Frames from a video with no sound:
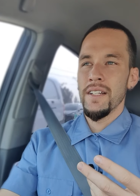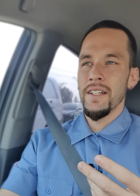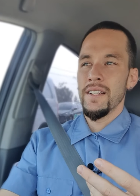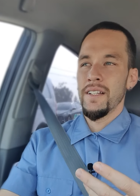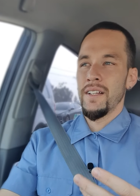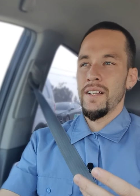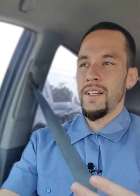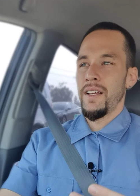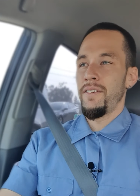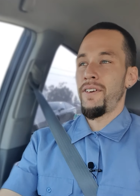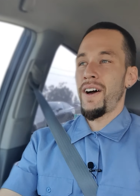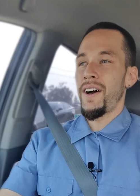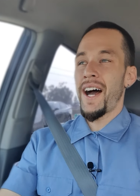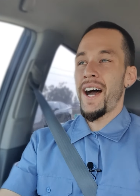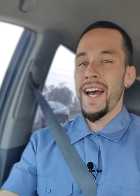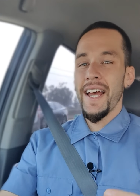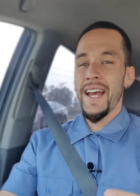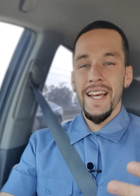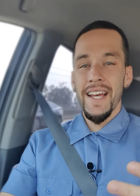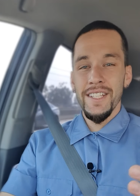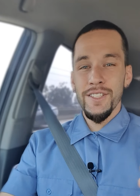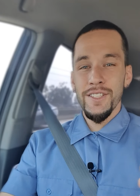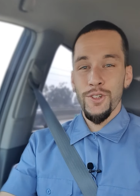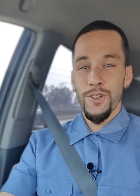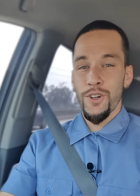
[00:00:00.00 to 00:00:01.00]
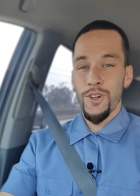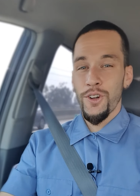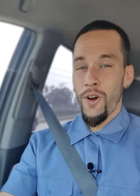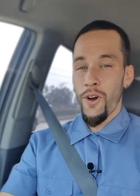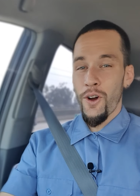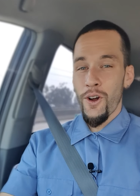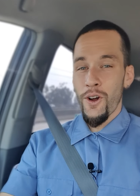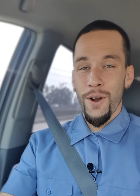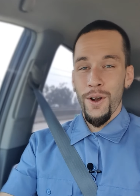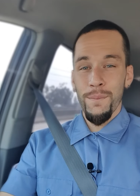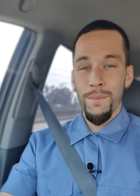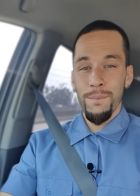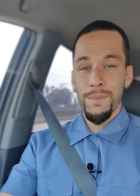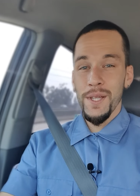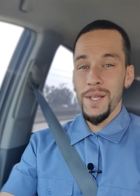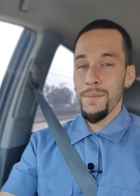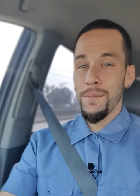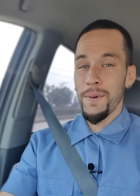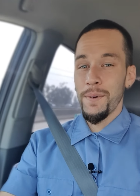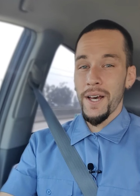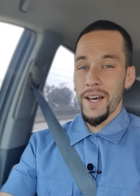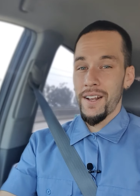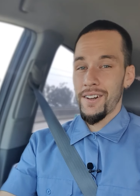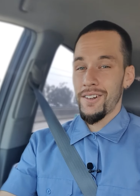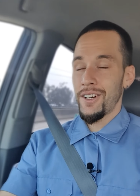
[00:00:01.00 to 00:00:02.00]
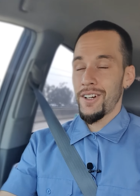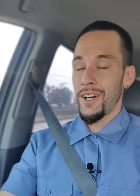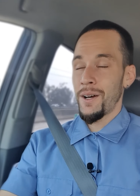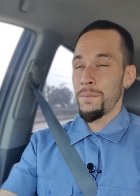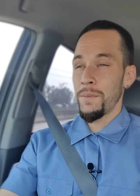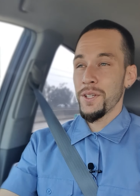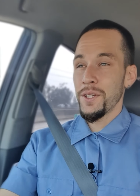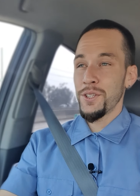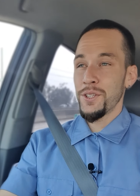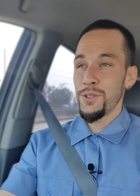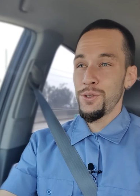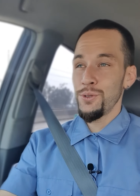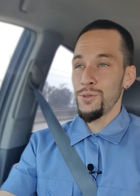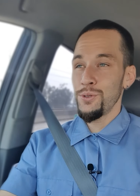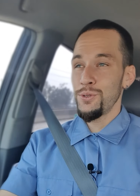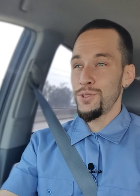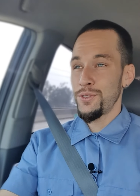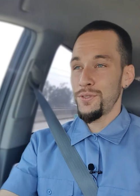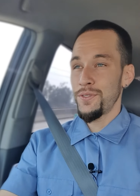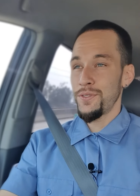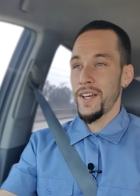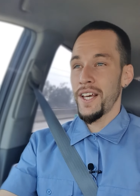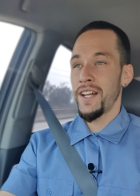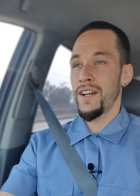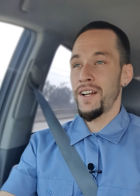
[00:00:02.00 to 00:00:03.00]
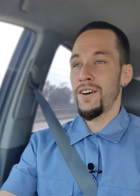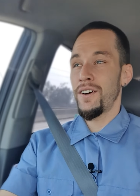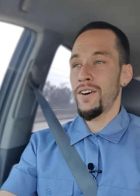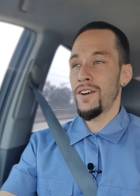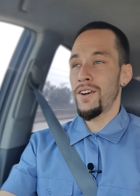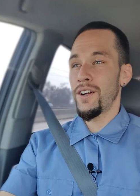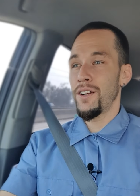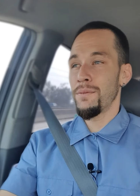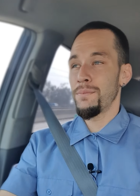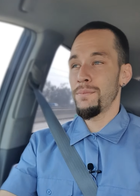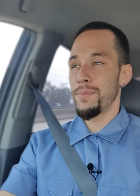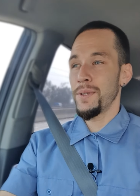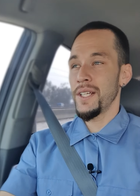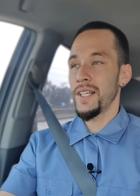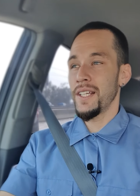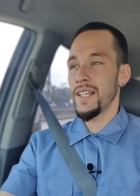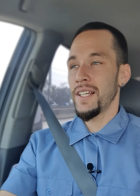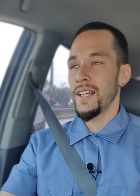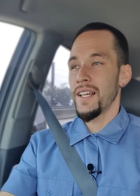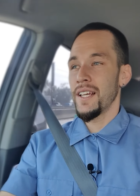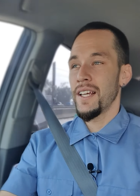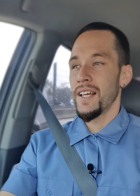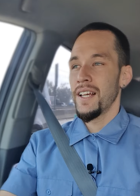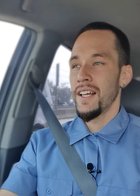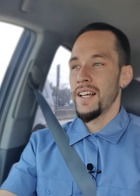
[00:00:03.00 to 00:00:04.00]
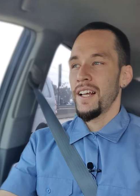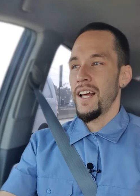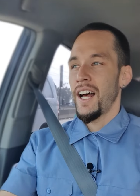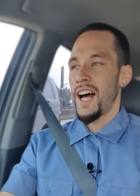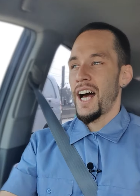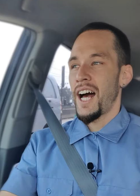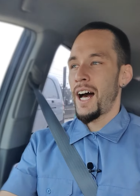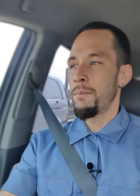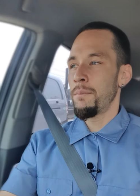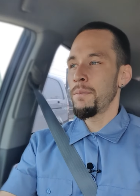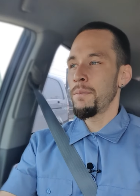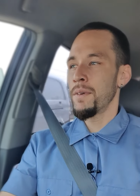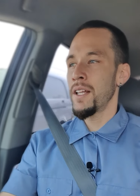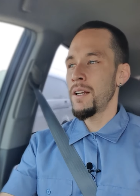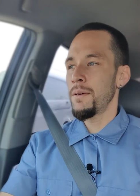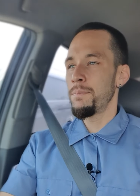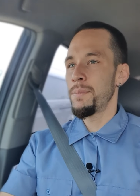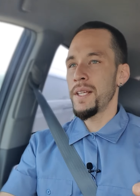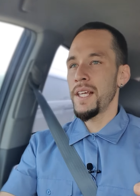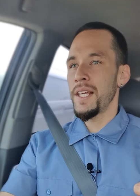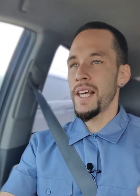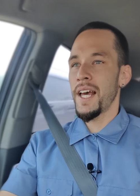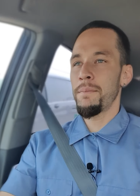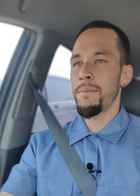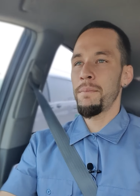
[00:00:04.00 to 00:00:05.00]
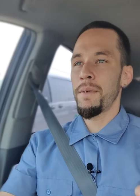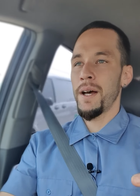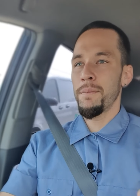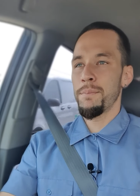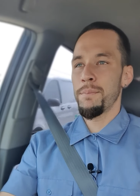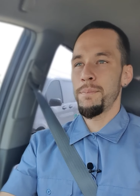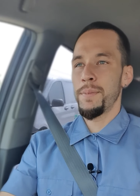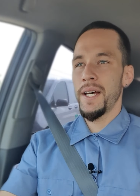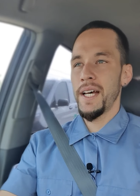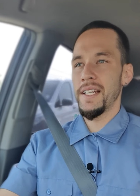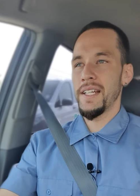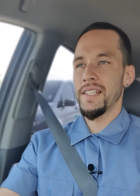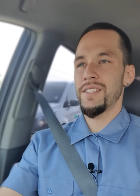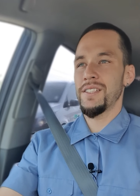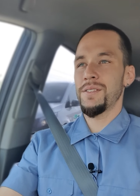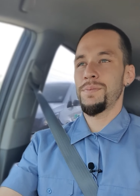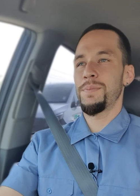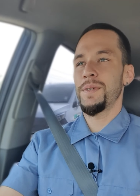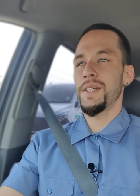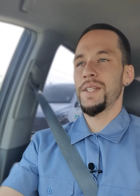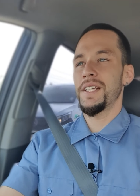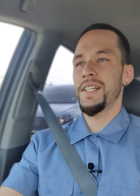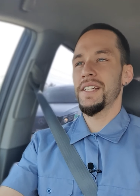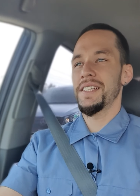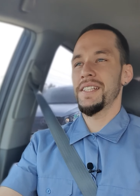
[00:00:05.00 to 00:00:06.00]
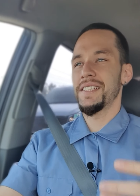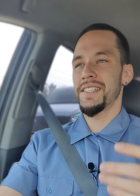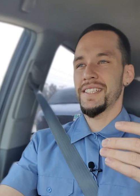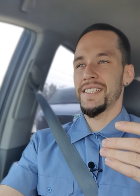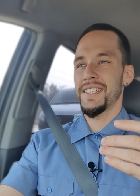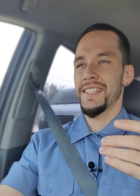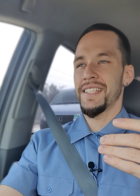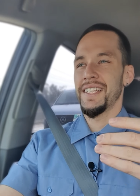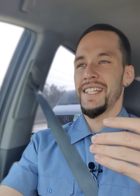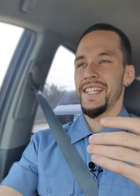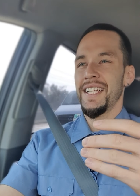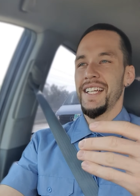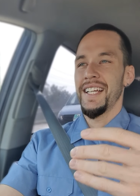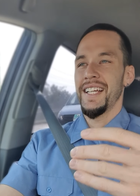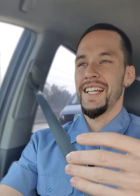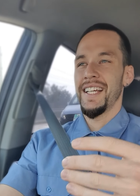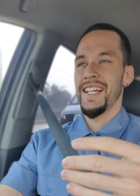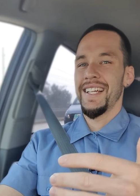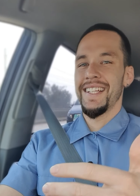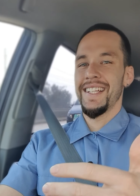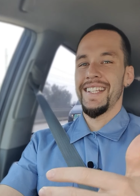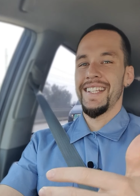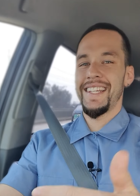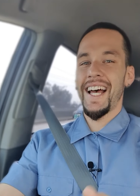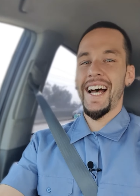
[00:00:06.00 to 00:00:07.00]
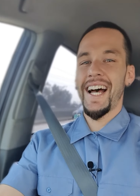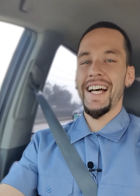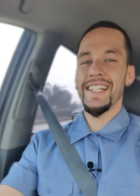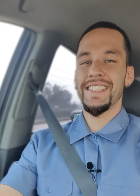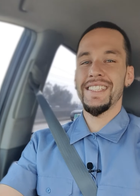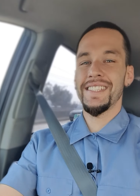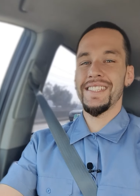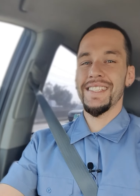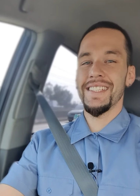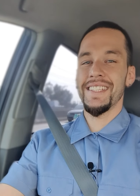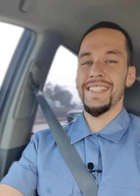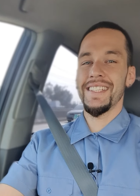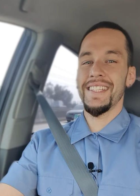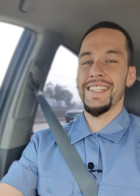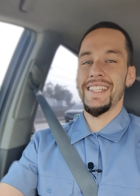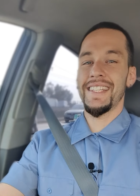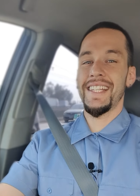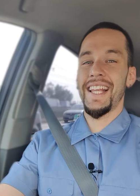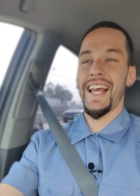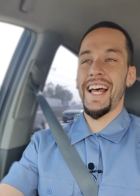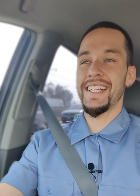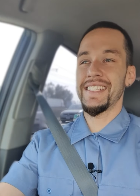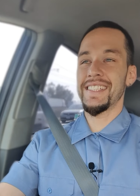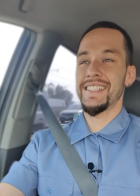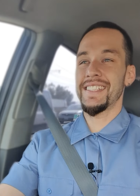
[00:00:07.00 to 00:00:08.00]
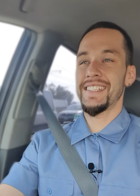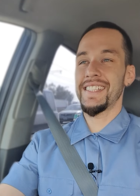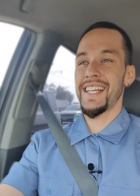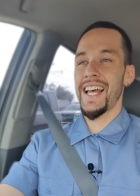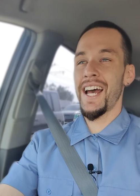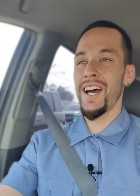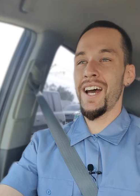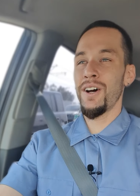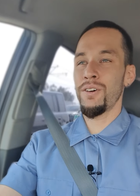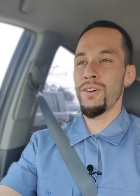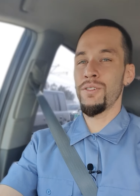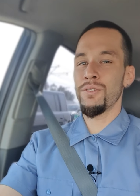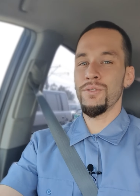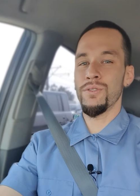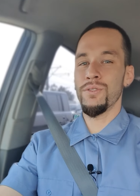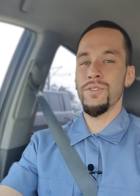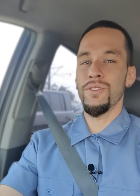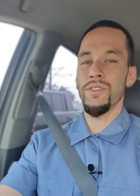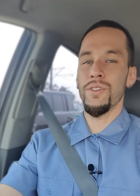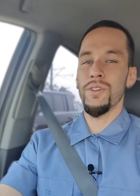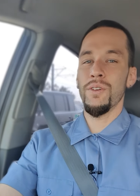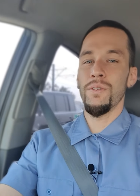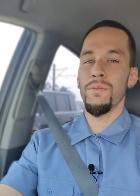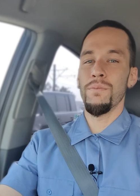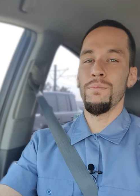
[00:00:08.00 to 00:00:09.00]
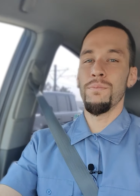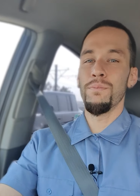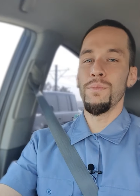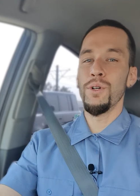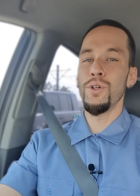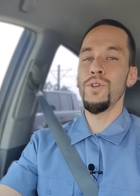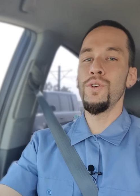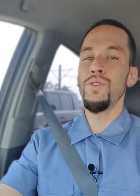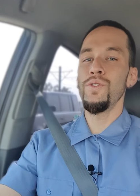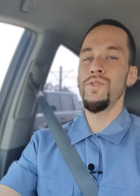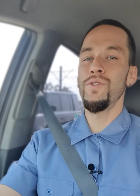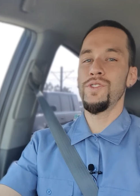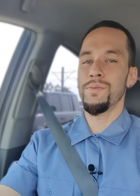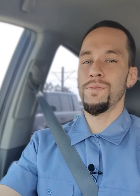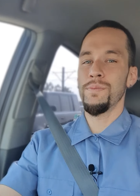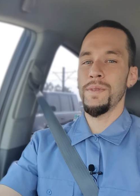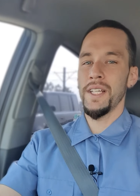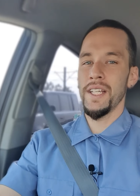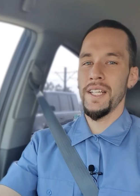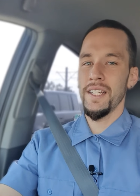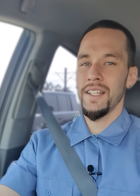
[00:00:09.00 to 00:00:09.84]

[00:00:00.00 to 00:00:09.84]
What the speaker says: If I enter an R&B battle, I'm a huge fan of R&B. I'm gonna be at my best because that sound moves me.